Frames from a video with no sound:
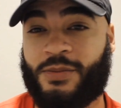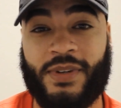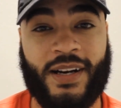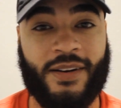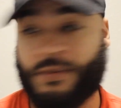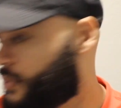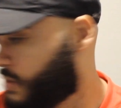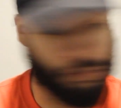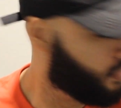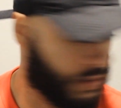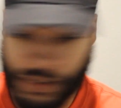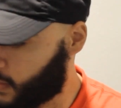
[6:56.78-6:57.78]
running,
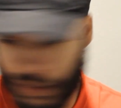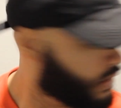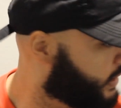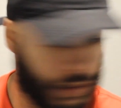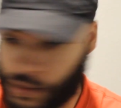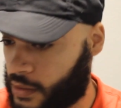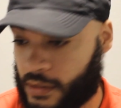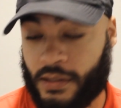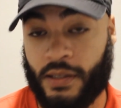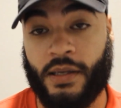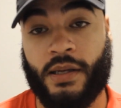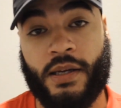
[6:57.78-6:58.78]
looking like this.
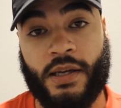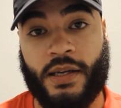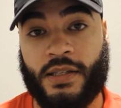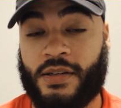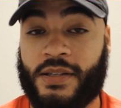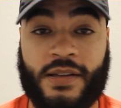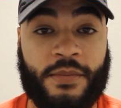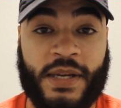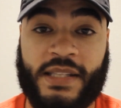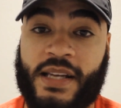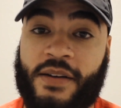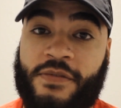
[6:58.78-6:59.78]
So it's going to be
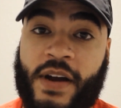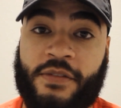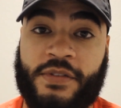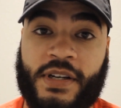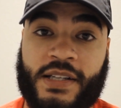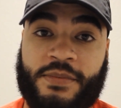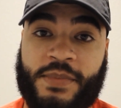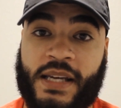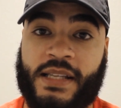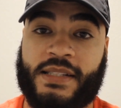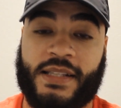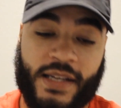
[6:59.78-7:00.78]
a tough fight for Errol
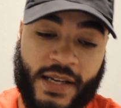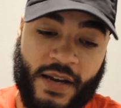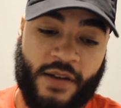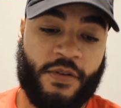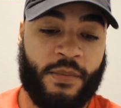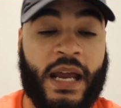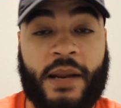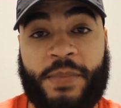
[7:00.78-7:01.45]
Spence. For Manny